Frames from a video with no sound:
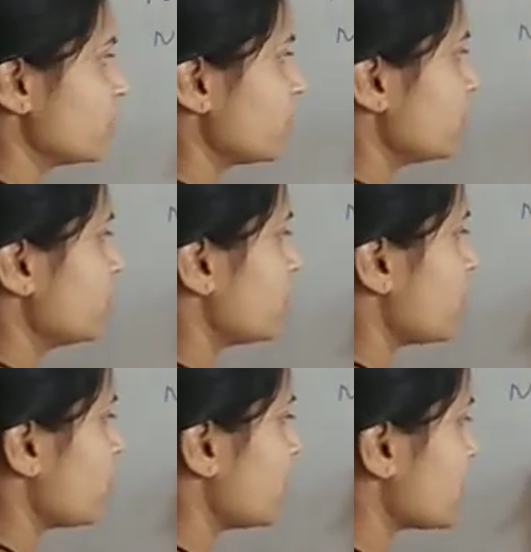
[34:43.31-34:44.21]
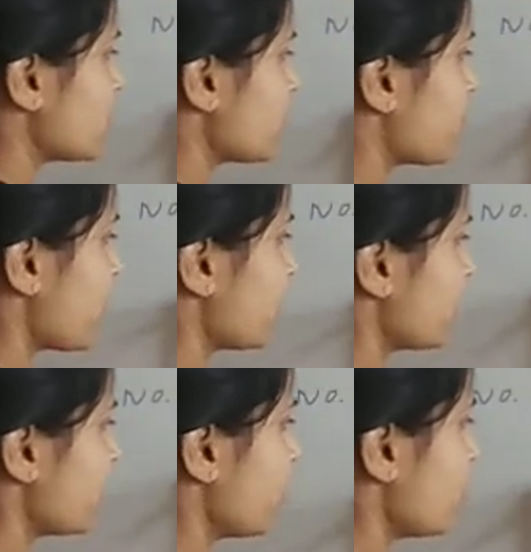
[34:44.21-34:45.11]
Okay, now let us
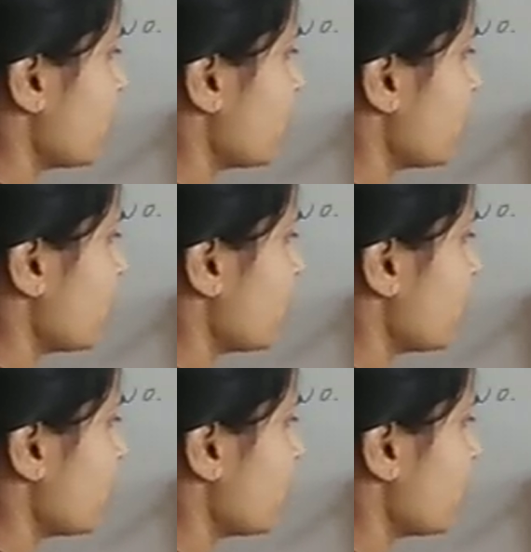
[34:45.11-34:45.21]
subtract